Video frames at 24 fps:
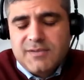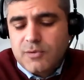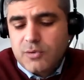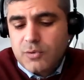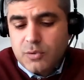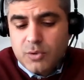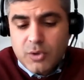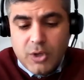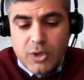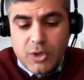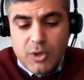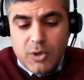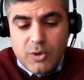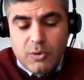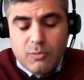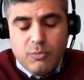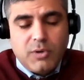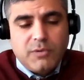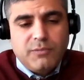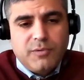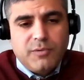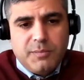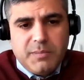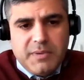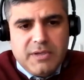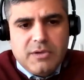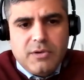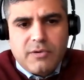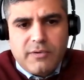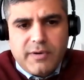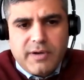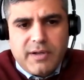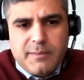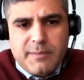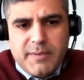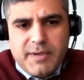So what would be
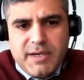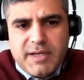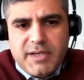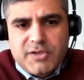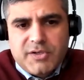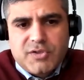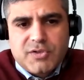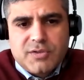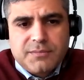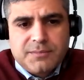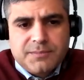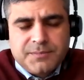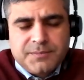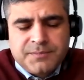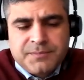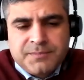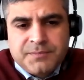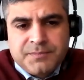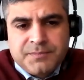your recommendation?